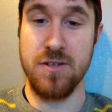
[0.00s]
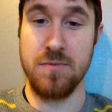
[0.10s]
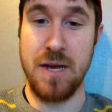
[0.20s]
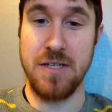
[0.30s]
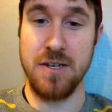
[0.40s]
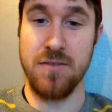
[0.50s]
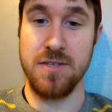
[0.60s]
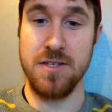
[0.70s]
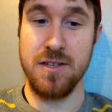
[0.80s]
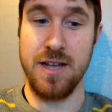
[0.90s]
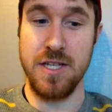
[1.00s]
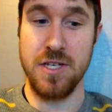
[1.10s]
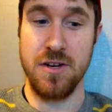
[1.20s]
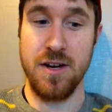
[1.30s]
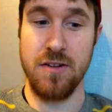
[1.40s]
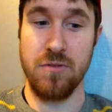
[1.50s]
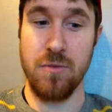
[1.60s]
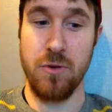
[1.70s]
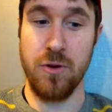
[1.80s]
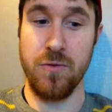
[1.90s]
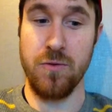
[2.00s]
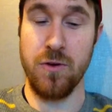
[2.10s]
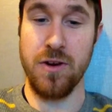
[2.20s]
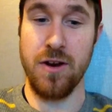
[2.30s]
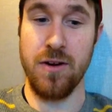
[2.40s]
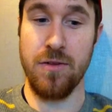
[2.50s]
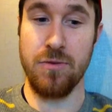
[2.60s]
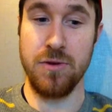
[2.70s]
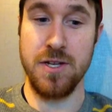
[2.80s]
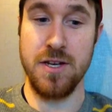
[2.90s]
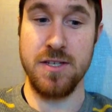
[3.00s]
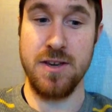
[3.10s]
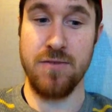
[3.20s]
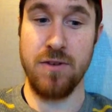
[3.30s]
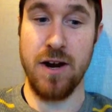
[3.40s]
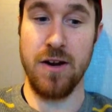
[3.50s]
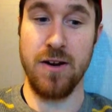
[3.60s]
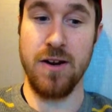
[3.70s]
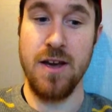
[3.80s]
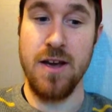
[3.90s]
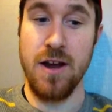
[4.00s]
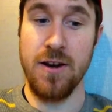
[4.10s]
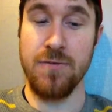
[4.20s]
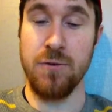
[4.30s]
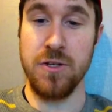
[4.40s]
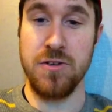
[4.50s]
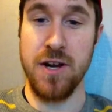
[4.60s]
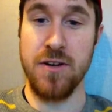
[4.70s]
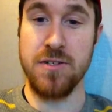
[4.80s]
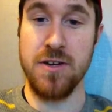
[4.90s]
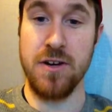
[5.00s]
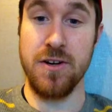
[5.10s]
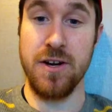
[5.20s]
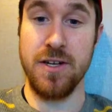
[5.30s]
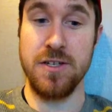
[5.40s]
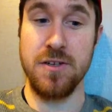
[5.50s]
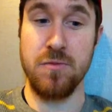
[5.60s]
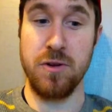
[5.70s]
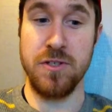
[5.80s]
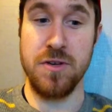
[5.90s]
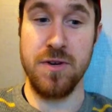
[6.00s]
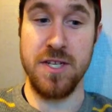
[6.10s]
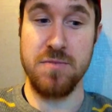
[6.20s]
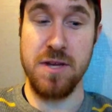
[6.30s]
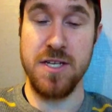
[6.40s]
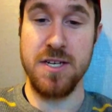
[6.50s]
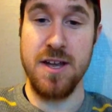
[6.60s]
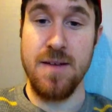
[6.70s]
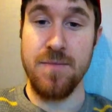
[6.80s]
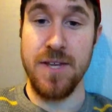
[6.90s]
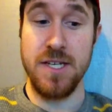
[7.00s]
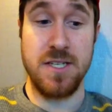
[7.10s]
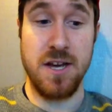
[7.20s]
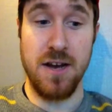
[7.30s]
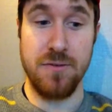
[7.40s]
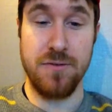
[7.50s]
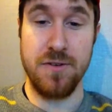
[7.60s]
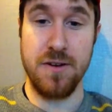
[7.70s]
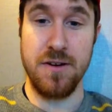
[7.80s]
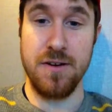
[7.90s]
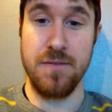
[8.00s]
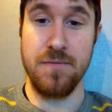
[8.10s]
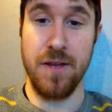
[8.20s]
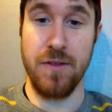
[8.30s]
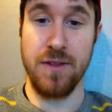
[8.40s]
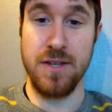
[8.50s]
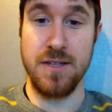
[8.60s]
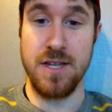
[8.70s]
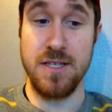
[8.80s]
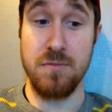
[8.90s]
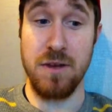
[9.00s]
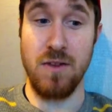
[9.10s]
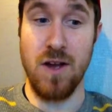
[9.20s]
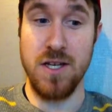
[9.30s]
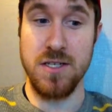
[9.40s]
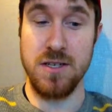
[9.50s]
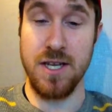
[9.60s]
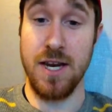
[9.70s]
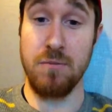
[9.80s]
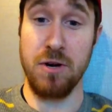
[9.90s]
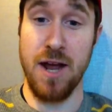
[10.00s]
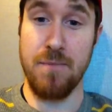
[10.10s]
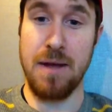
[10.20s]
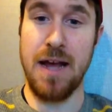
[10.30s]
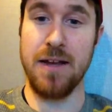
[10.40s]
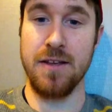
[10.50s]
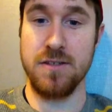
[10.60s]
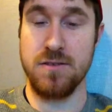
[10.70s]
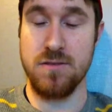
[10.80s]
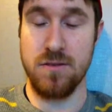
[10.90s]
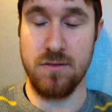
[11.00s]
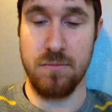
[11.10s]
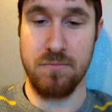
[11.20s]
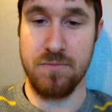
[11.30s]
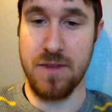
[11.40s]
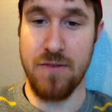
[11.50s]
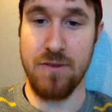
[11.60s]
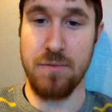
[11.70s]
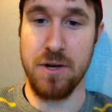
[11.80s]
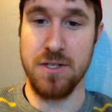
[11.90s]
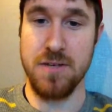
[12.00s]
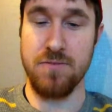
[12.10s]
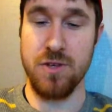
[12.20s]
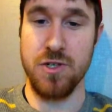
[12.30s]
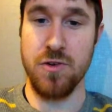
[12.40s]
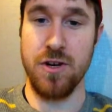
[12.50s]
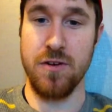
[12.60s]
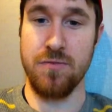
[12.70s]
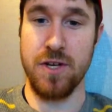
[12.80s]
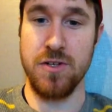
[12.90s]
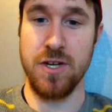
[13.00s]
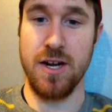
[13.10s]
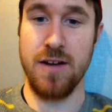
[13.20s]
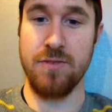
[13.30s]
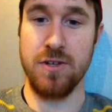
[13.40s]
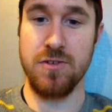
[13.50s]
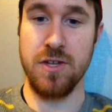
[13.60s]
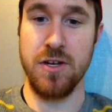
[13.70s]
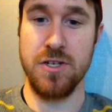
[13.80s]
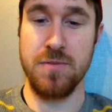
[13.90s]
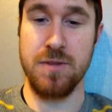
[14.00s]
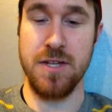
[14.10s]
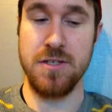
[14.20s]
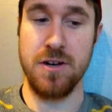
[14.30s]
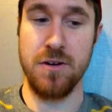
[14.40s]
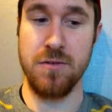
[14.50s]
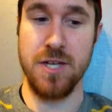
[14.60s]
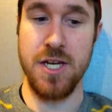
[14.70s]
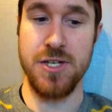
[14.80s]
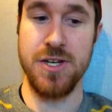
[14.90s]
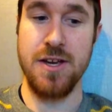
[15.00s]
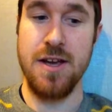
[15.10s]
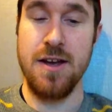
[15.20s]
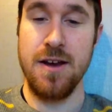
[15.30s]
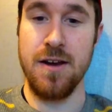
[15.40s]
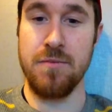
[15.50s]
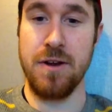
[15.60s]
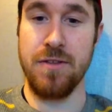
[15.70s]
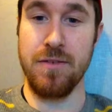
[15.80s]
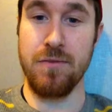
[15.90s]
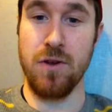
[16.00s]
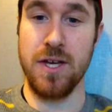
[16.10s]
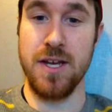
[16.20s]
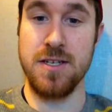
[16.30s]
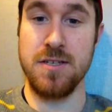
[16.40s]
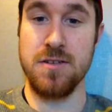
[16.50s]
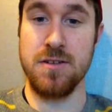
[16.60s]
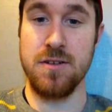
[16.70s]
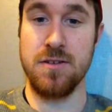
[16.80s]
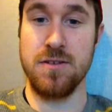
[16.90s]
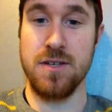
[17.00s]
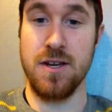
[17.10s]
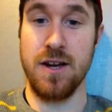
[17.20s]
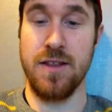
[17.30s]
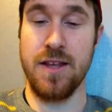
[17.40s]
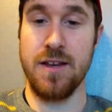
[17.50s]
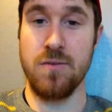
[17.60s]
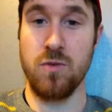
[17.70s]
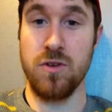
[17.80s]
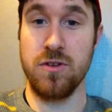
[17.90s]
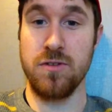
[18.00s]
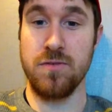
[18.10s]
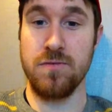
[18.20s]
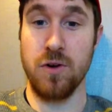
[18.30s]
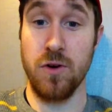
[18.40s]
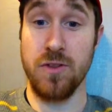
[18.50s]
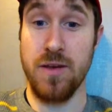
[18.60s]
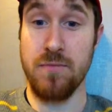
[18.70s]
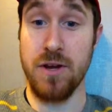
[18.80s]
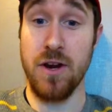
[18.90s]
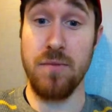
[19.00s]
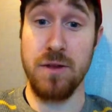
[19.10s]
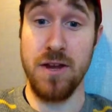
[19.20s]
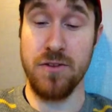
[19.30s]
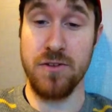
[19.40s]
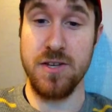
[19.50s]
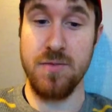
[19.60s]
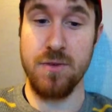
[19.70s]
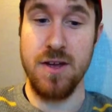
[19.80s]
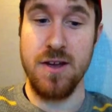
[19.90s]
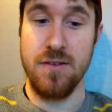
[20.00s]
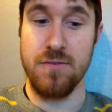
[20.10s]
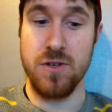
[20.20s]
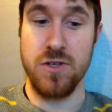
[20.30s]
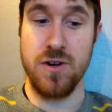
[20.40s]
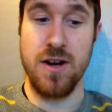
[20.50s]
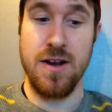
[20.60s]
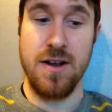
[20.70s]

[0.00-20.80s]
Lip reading: this past offseason last year, he had a 3.04 ERA, 13-7 record, 140 strikeouts to 192.2 innings pitched, is tough. I think that's a big loss. Getting Burnett back is a definite positive for sure. Veteran guy, veteran leadership in that starting rotation. But I think Volquez is a guy that will hurt them by not being on their team for sure.